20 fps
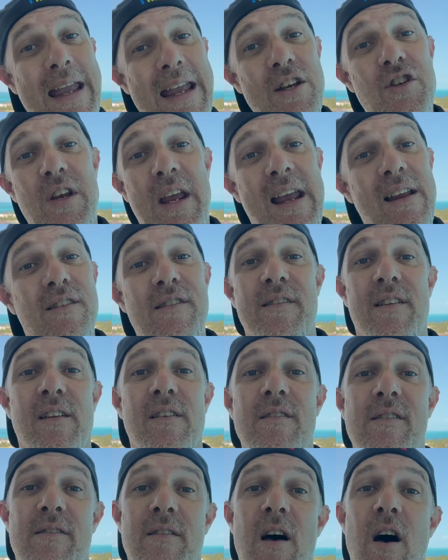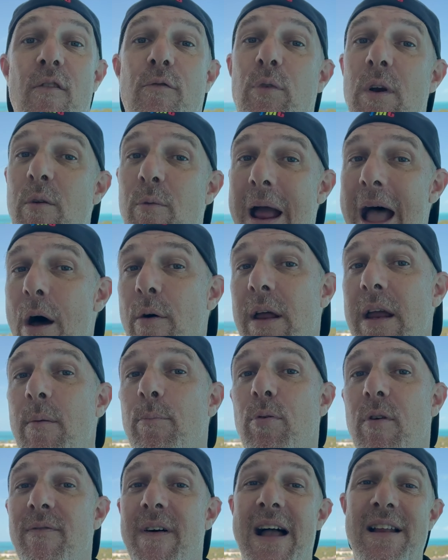each instance of rerouting
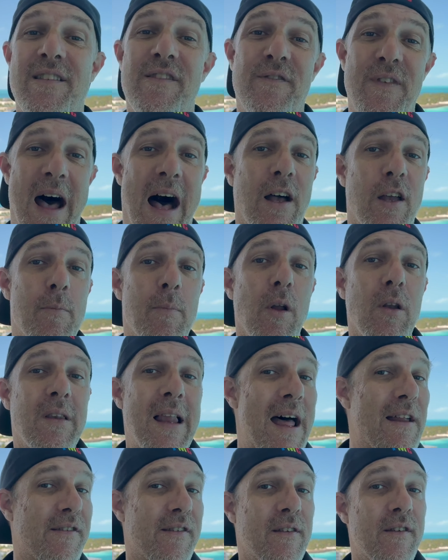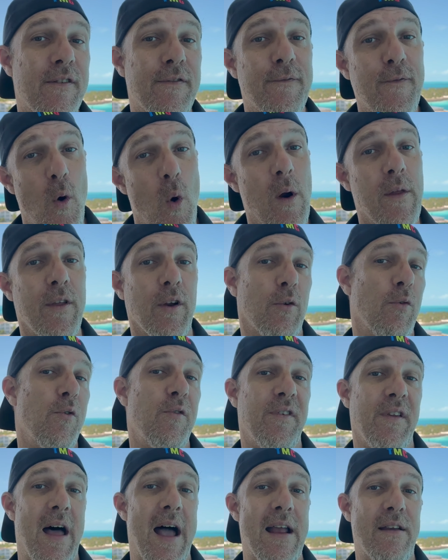provides valuable lessons for the
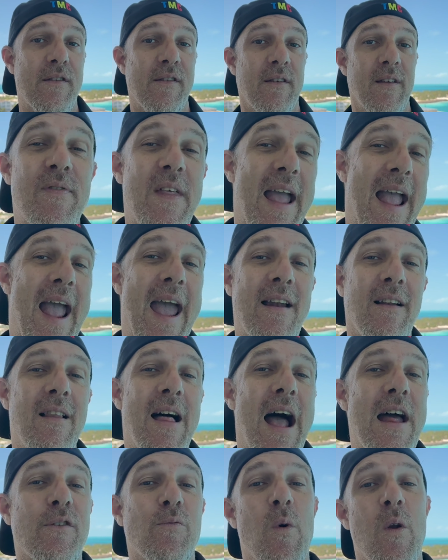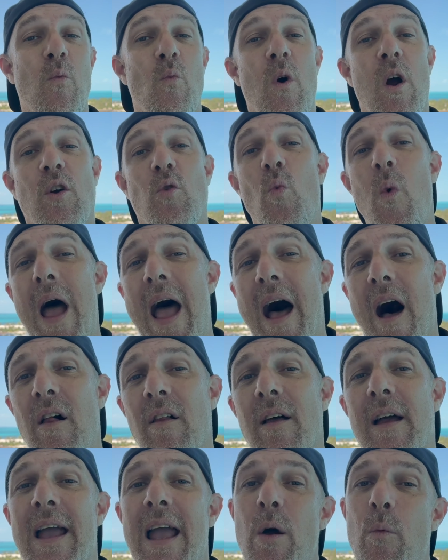cruise lines. They analyze what worked
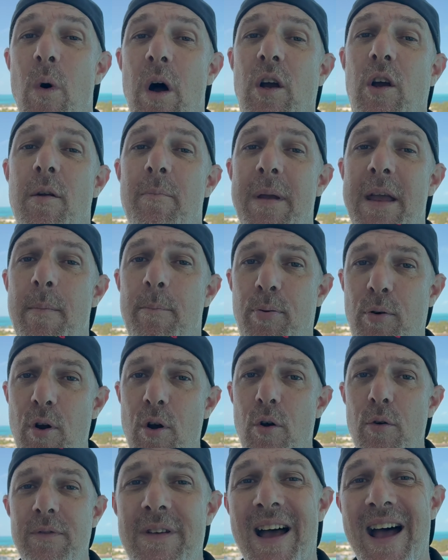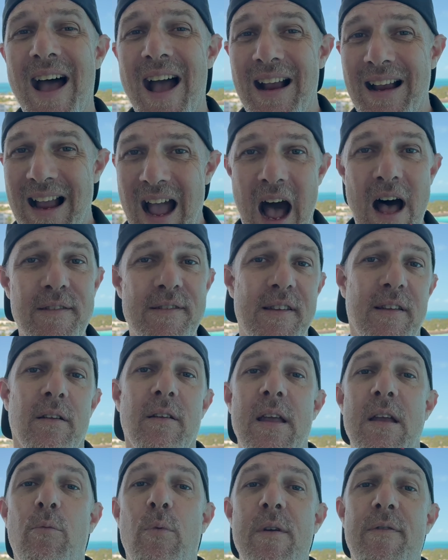well and what could be improved,
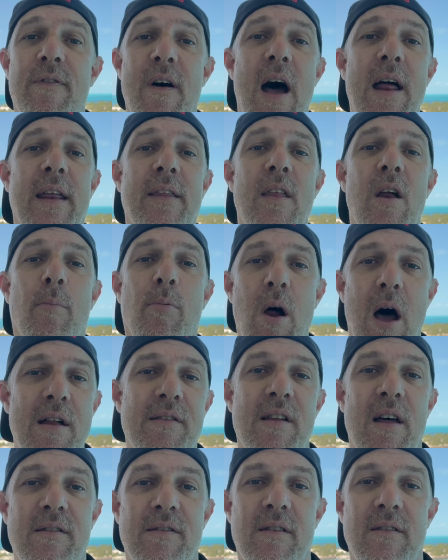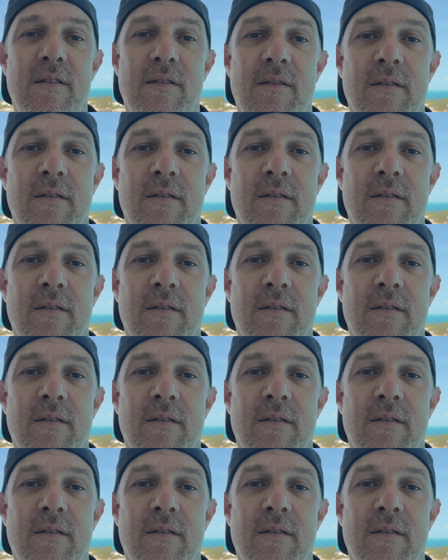constantly refining their process.